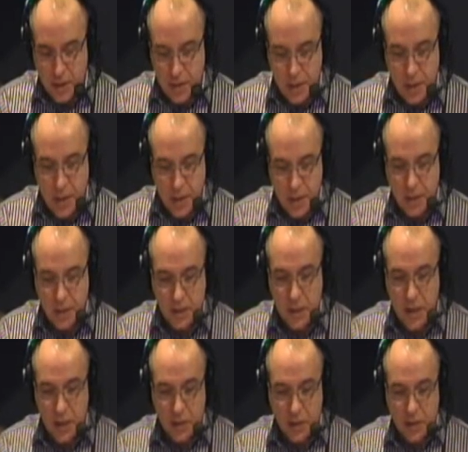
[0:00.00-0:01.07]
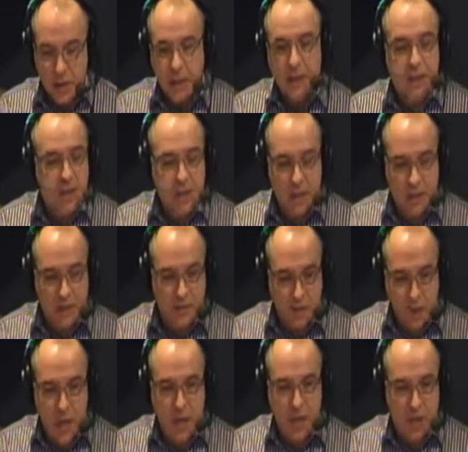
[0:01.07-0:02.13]
see is there's a legislative
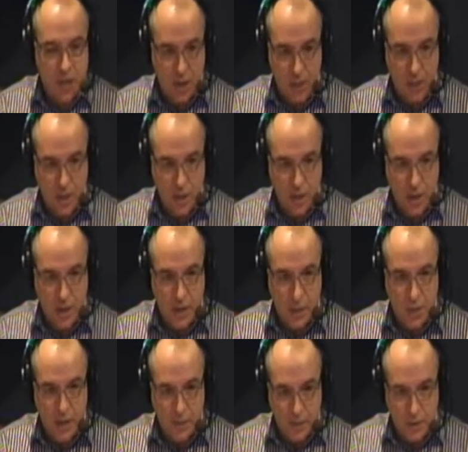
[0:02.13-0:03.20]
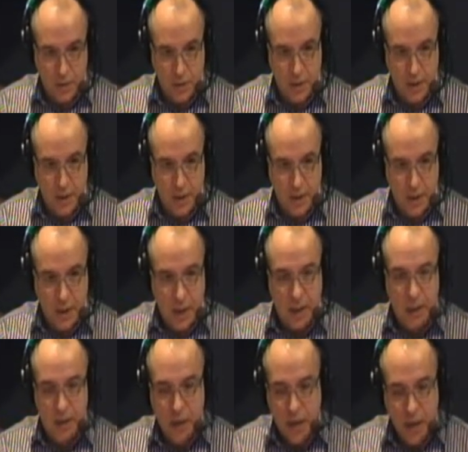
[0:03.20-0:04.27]
change coming on January 1st. And
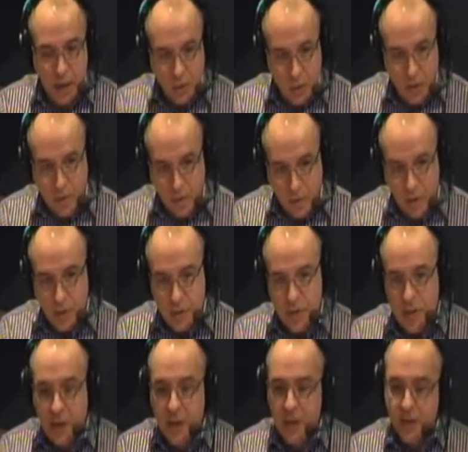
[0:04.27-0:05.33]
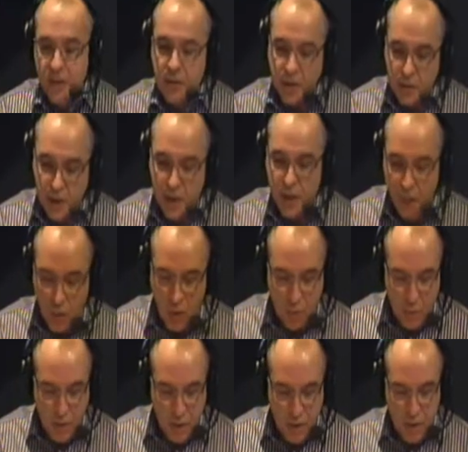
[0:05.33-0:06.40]
on January 1st, the Strata
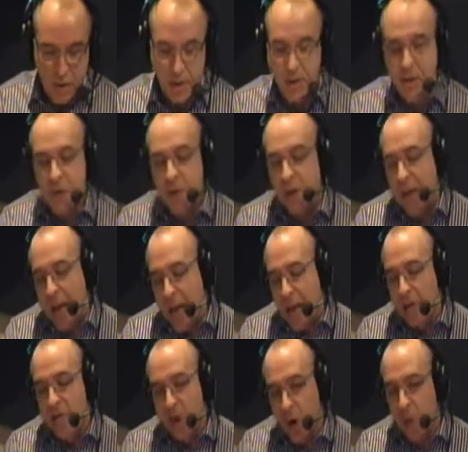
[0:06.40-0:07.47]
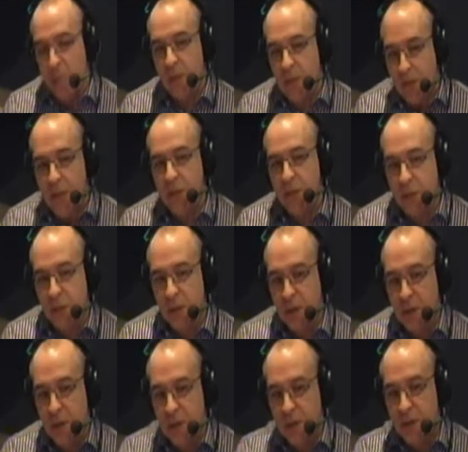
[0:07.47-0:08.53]
Corporation is going to have an obligation
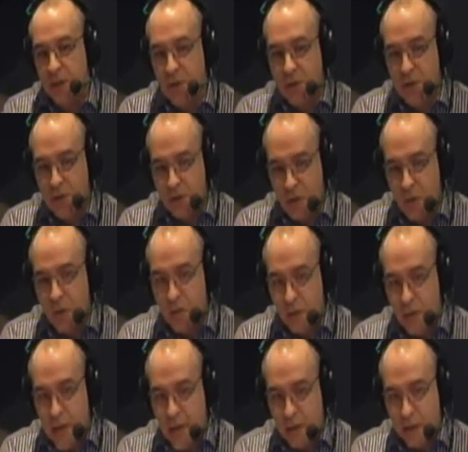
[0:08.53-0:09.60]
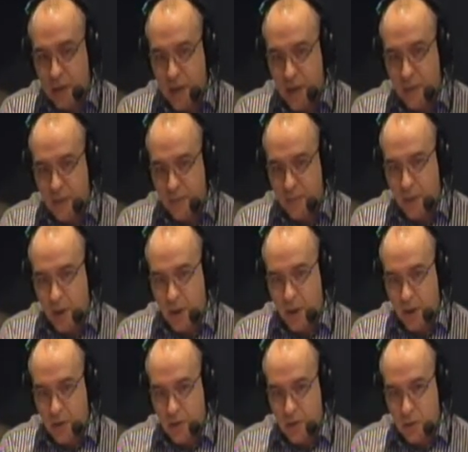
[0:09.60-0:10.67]
to disclose the allocation of
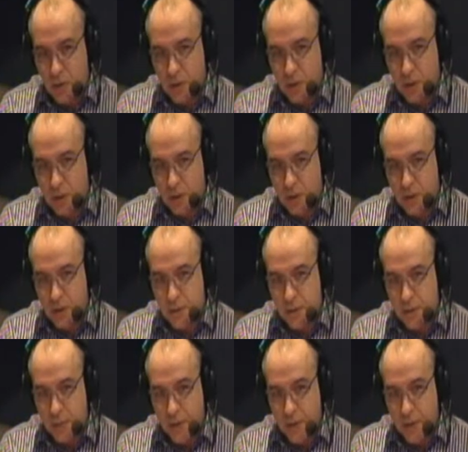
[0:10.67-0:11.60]
parking and storage lockers.